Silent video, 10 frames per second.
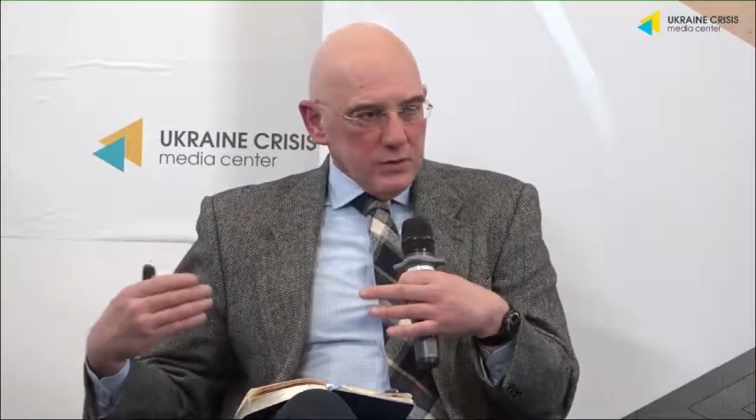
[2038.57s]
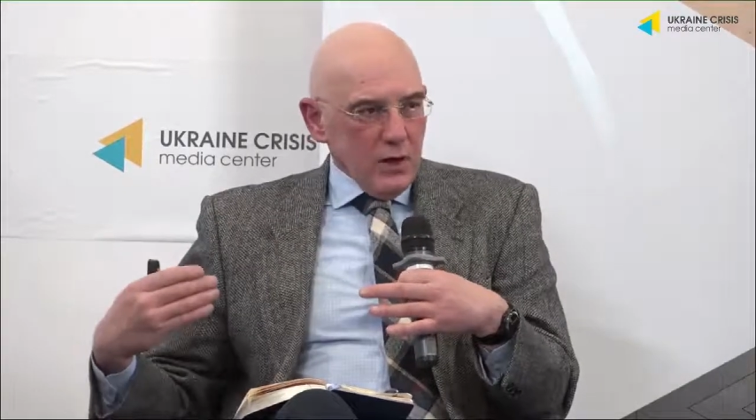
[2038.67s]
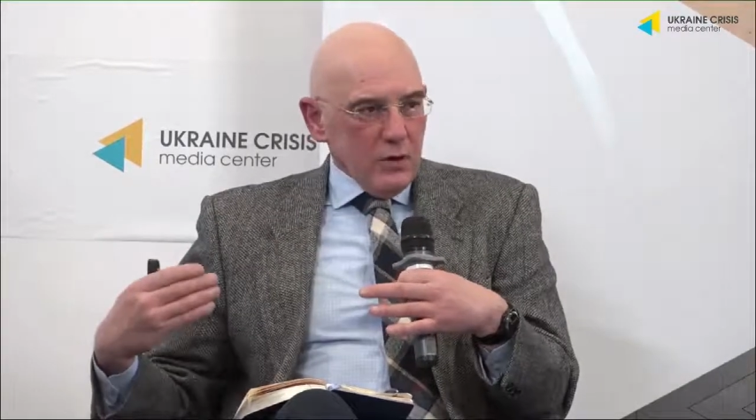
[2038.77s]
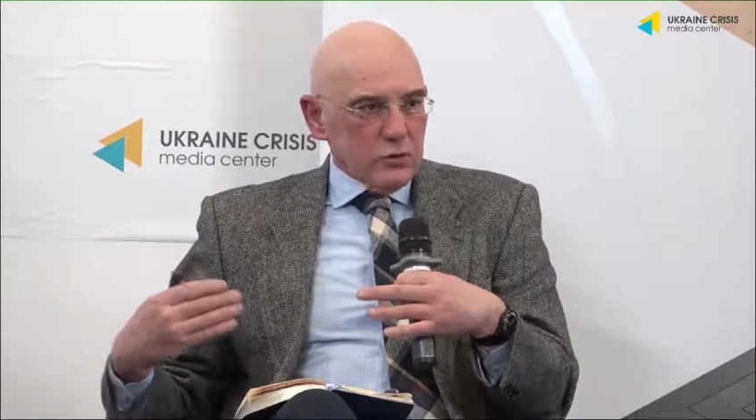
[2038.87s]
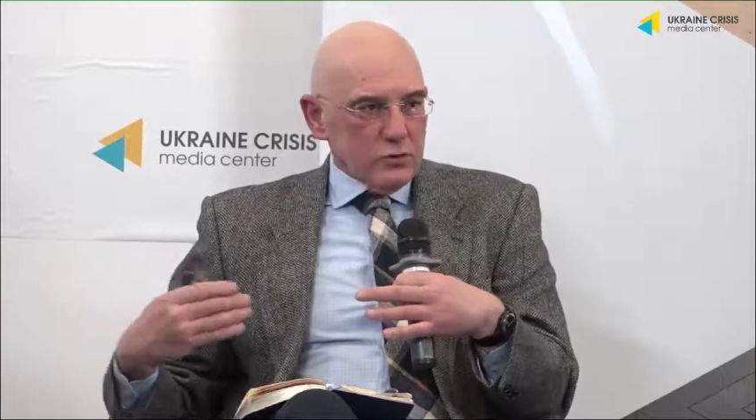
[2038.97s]

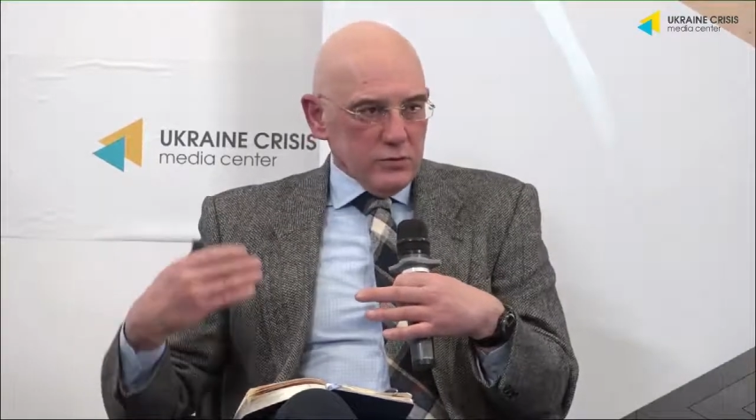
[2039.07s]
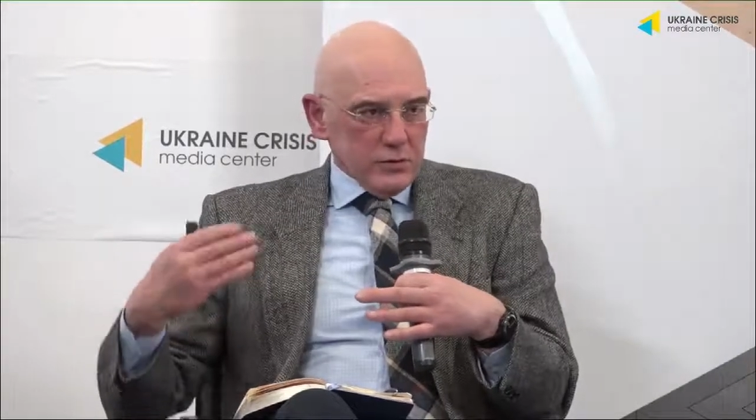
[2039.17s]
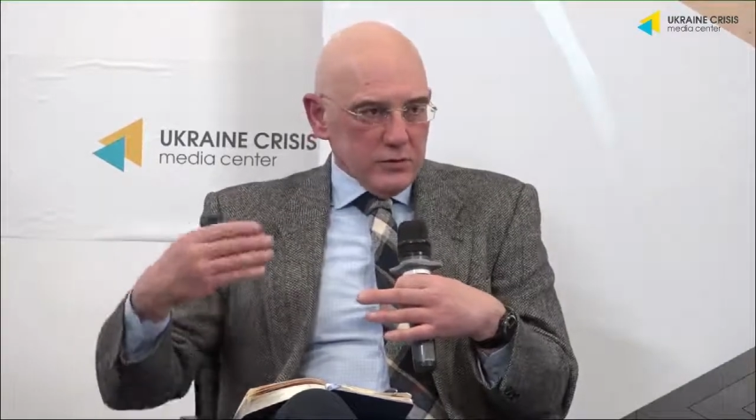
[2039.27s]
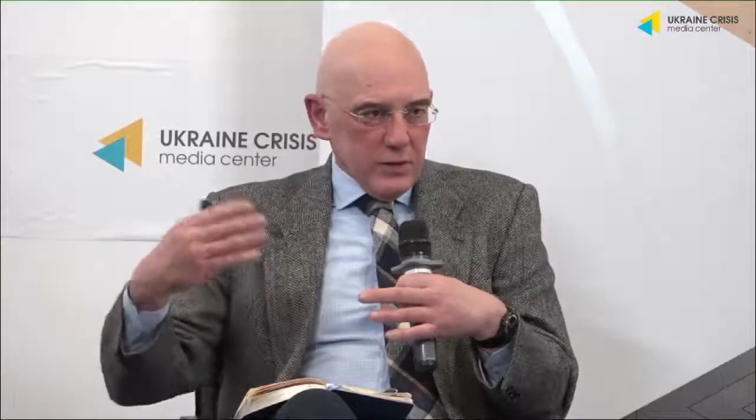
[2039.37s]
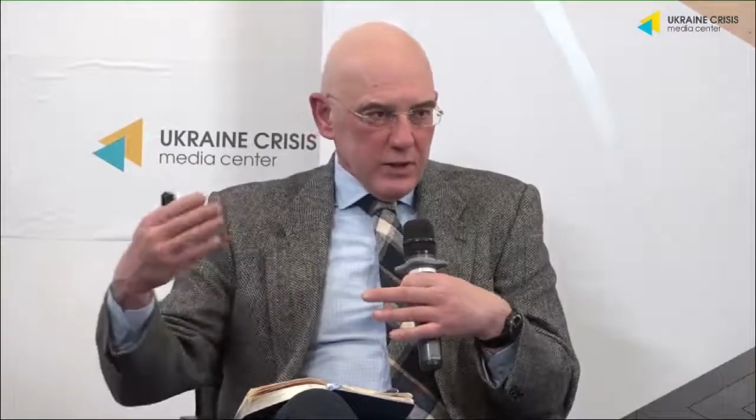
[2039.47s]
and they
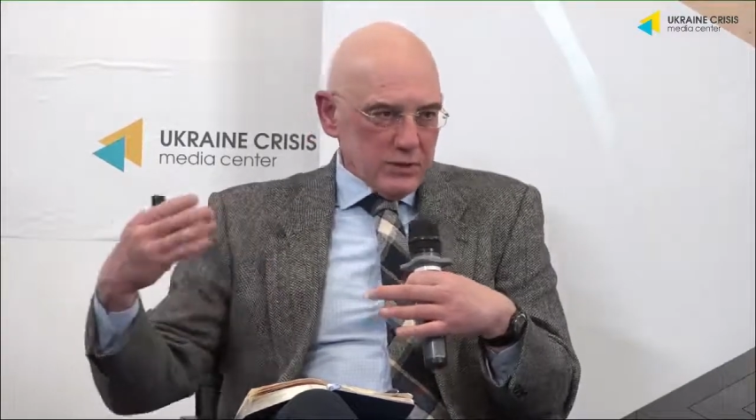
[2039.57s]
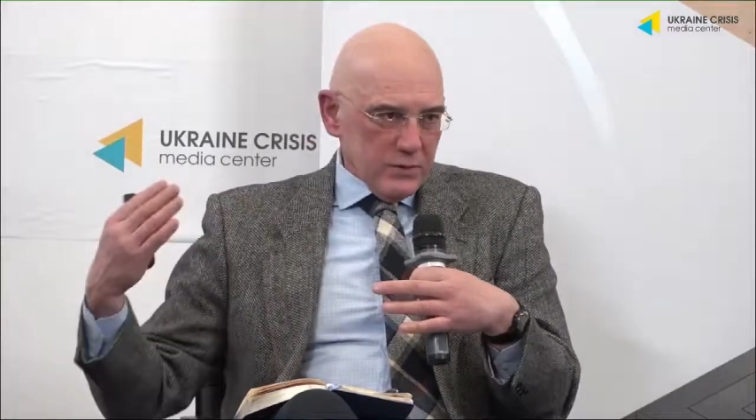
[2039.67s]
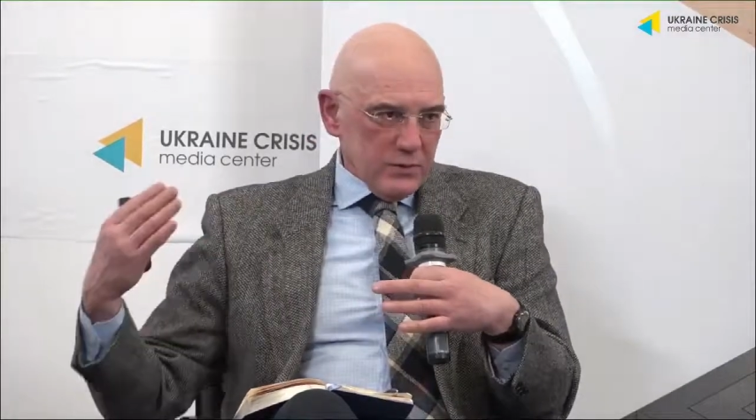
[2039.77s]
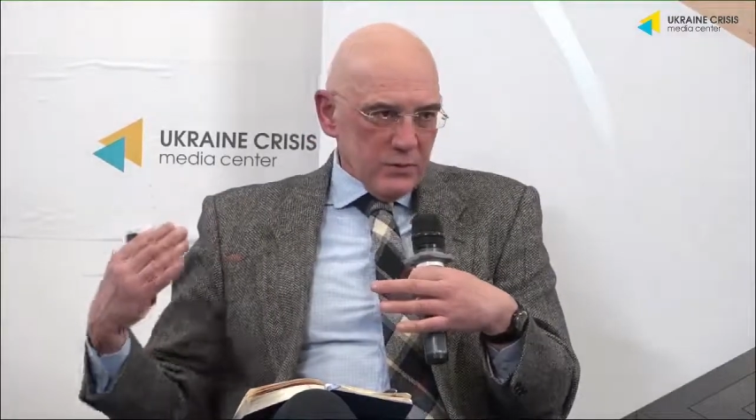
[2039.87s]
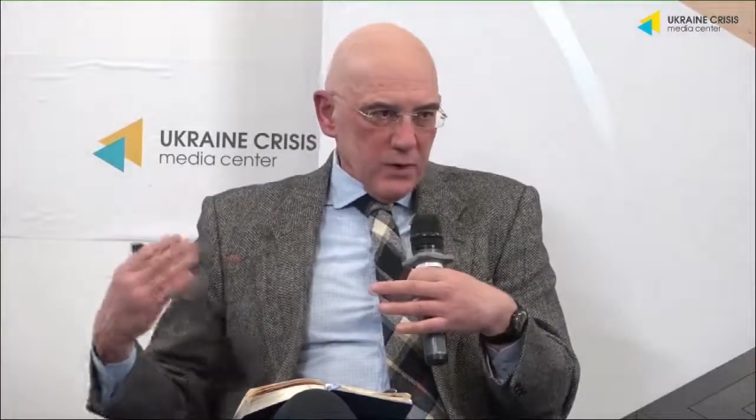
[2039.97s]
were
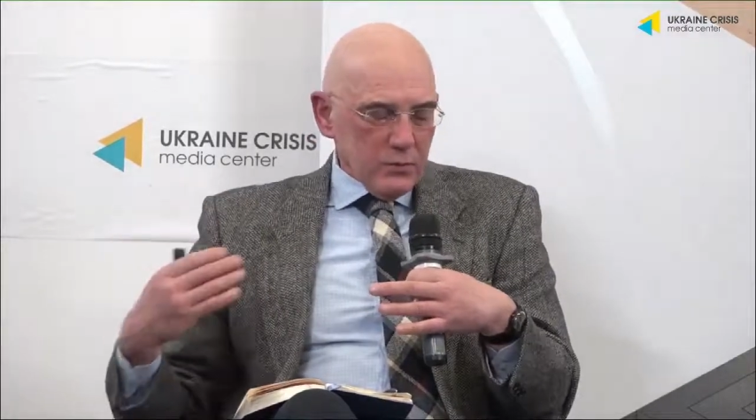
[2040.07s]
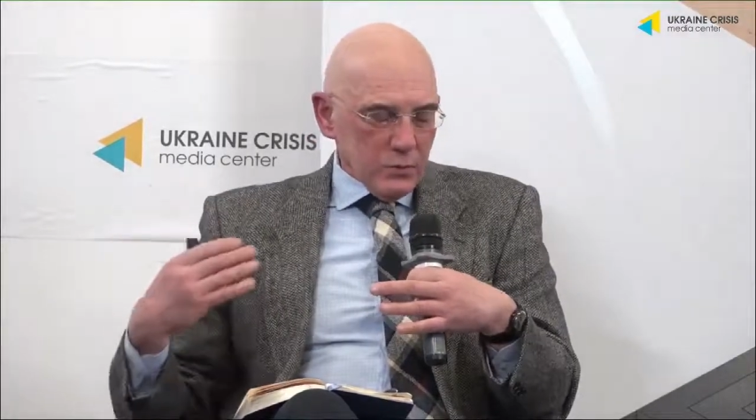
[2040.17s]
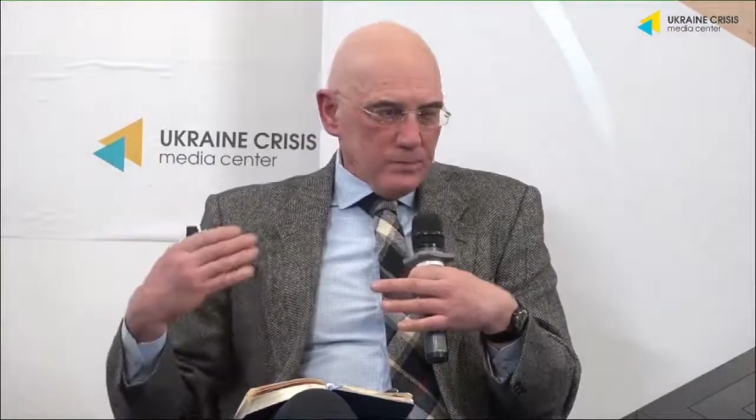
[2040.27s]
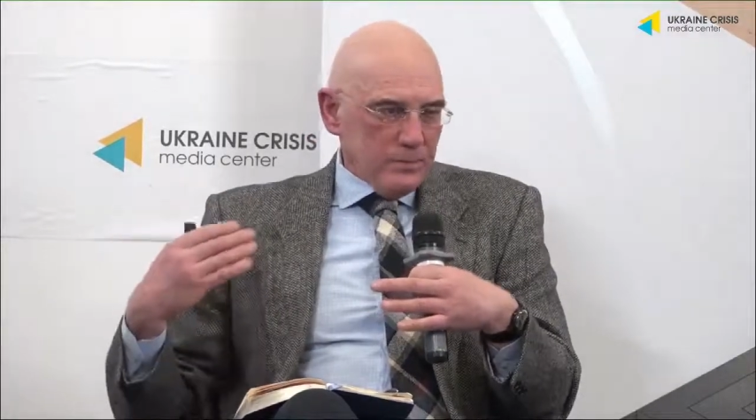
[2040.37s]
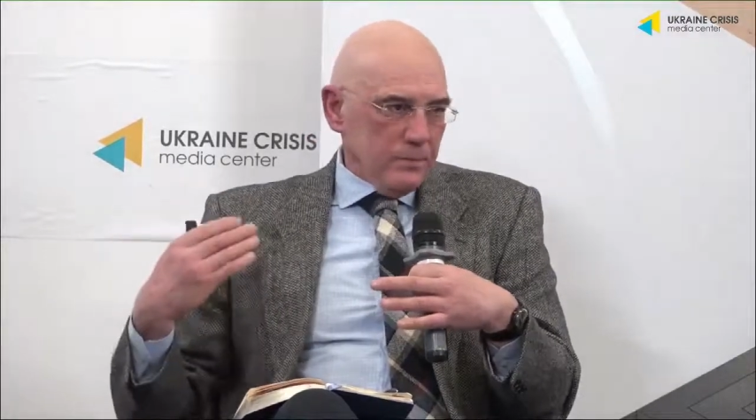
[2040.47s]
replacing
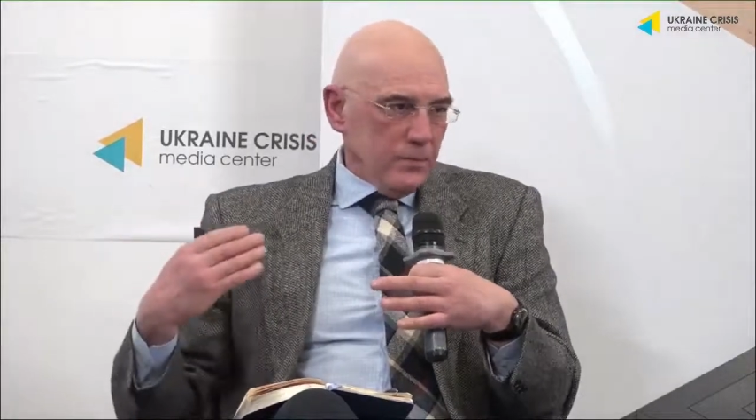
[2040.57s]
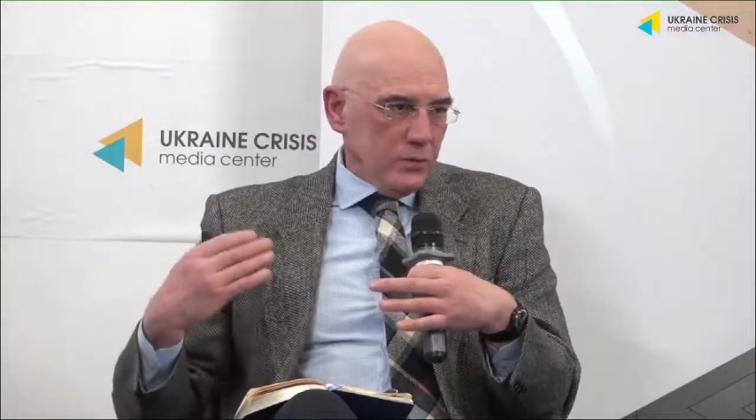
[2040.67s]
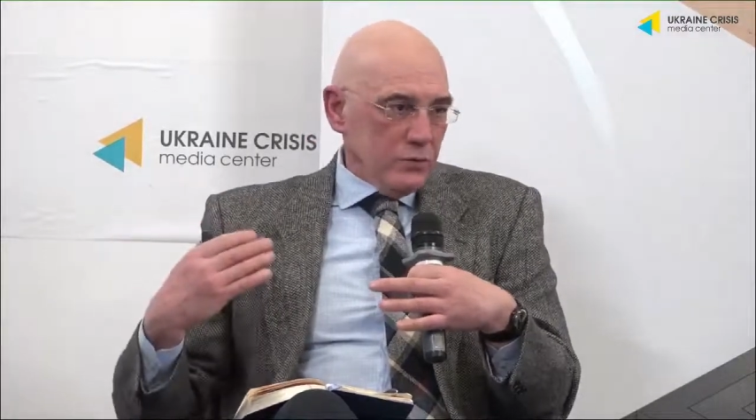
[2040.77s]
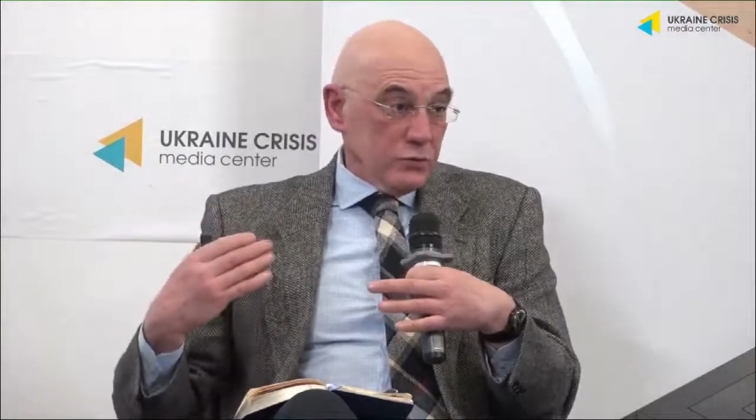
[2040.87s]
each other,